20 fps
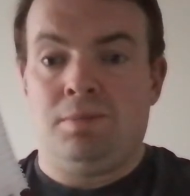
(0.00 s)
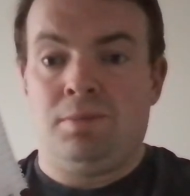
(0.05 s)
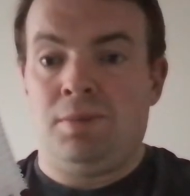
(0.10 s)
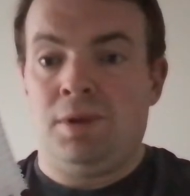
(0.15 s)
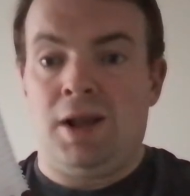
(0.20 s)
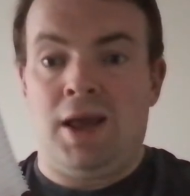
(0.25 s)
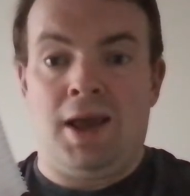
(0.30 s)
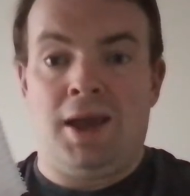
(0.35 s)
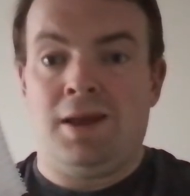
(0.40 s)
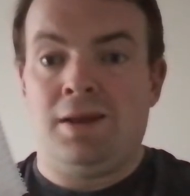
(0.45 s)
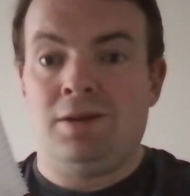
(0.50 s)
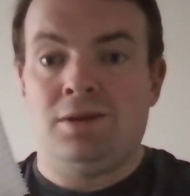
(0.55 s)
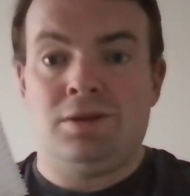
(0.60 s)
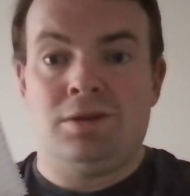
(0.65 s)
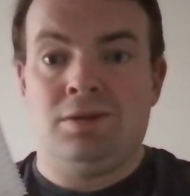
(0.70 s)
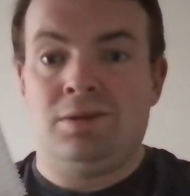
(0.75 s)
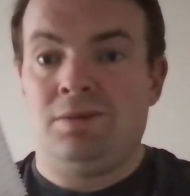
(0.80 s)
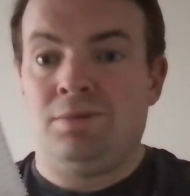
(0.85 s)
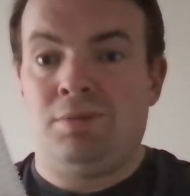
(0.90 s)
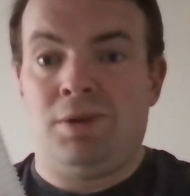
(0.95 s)
playing
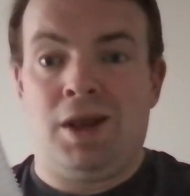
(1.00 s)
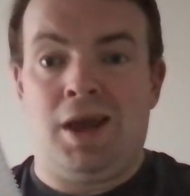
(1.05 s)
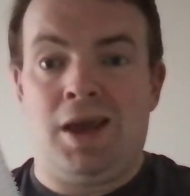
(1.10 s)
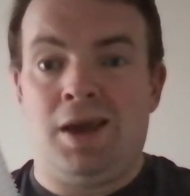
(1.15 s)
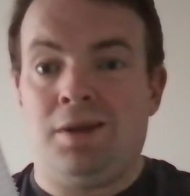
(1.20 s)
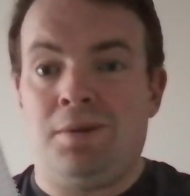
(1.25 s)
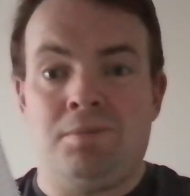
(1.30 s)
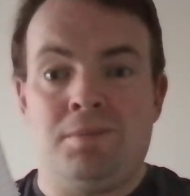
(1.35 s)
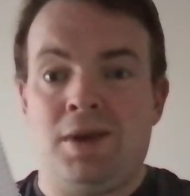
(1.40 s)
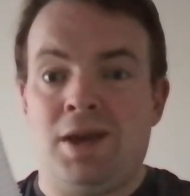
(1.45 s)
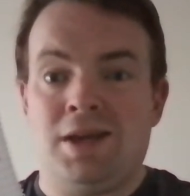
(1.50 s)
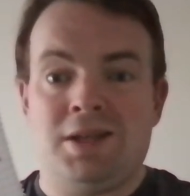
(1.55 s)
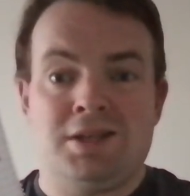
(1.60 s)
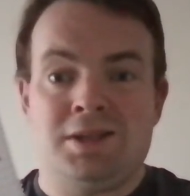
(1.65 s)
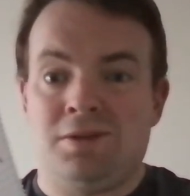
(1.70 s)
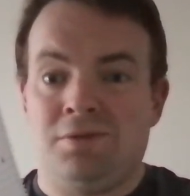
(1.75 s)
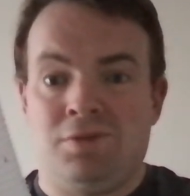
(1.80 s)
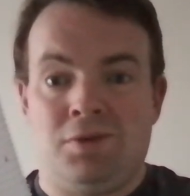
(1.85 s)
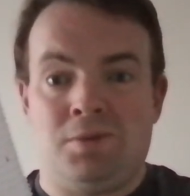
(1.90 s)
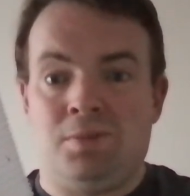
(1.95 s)

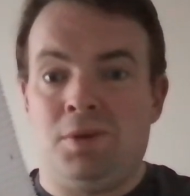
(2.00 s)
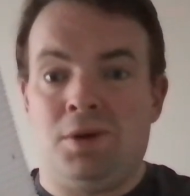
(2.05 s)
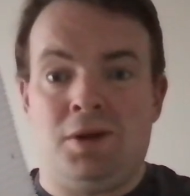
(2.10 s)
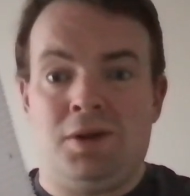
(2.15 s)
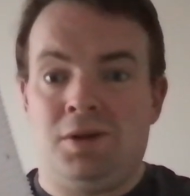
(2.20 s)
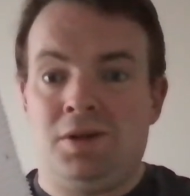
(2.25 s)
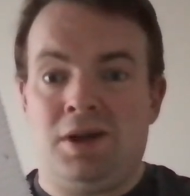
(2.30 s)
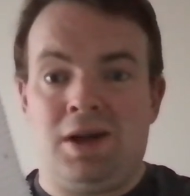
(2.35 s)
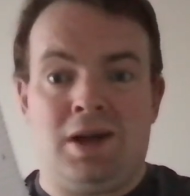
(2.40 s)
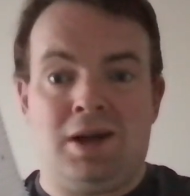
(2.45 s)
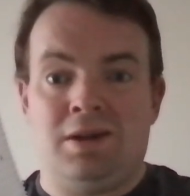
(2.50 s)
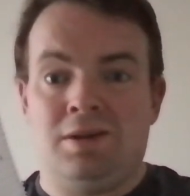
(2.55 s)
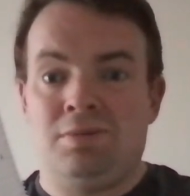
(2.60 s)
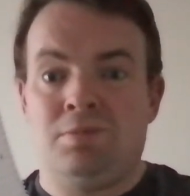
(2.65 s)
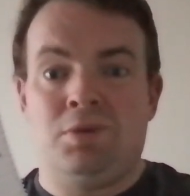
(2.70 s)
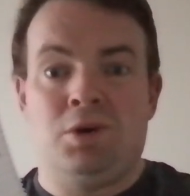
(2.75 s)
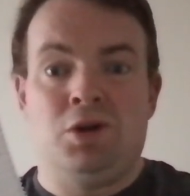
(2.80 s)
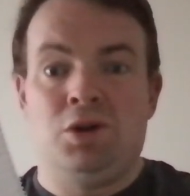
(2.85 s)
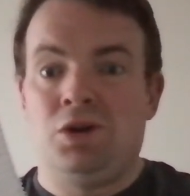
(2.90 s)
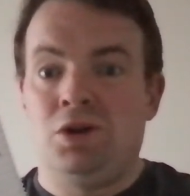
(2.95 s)
amazing football
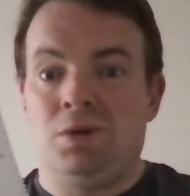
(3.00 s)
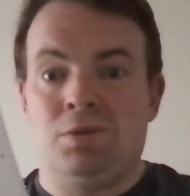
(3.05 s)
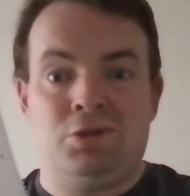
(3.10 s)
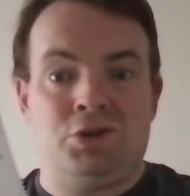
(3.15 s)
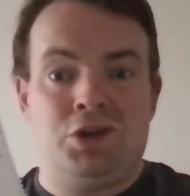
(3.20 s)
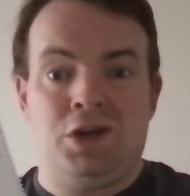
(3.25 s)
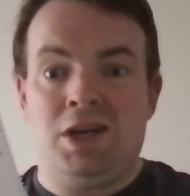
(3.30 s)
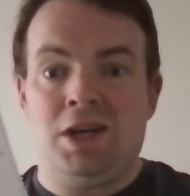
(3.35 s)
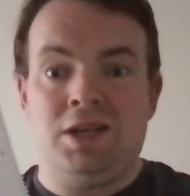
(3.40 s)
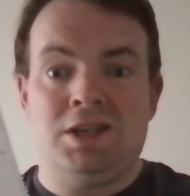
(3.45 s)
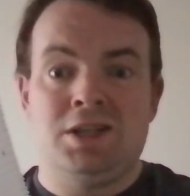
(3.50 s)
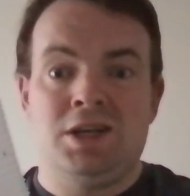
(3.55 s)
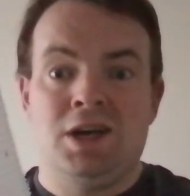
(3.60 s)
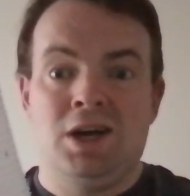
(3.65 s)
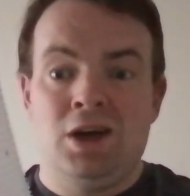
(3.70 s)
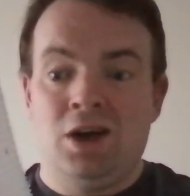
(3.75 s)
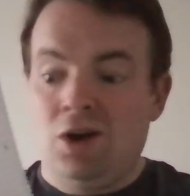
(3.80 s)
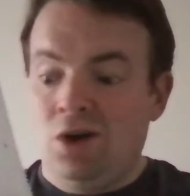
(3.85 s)
and pulling up trees.